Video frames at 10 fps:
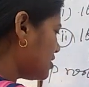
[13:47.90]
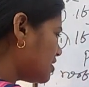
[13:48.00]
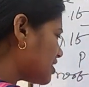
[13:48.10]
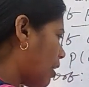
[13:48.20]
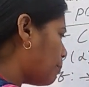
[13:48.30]
This
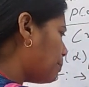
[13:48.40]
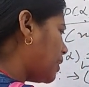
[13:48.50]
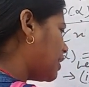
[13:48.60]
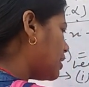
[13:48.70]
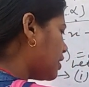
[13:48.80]
is
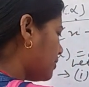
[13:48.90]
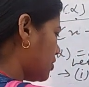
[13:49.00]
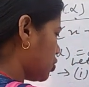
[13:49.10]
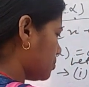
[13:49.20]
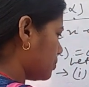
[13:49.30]
completely
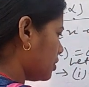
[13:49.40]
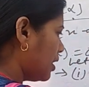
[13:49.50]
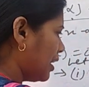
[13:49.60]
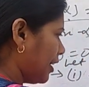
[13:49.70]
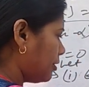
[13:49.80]
divisible.
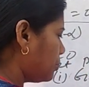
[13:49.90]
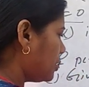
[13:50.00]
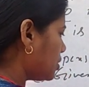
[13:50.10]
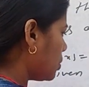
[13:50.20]
It means